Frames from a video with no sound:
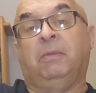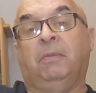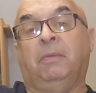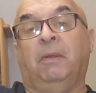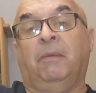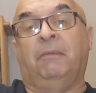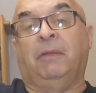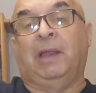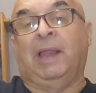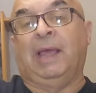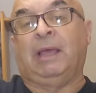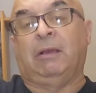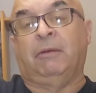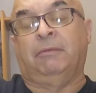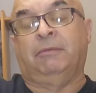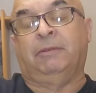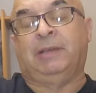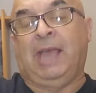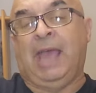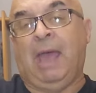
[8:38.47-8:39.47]
of the lack
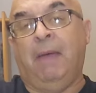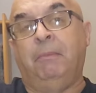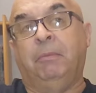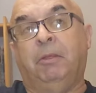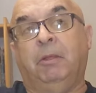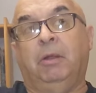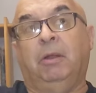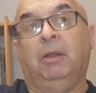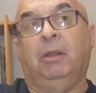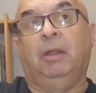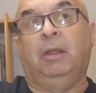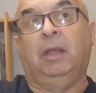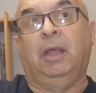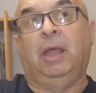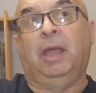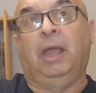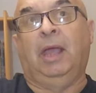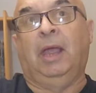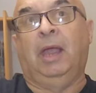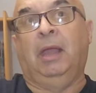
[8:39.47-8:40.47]
of Camden
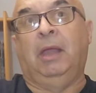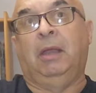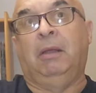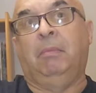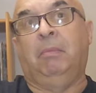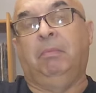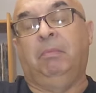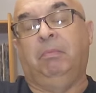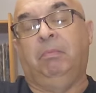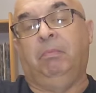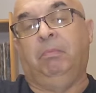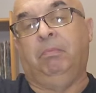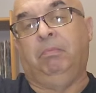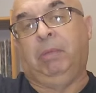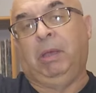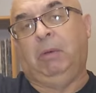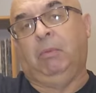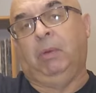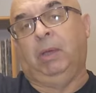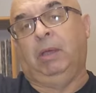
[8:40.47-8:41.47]
and
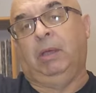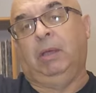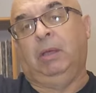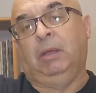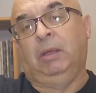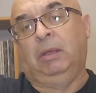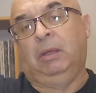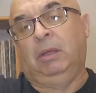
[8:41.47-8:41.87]
Pickwick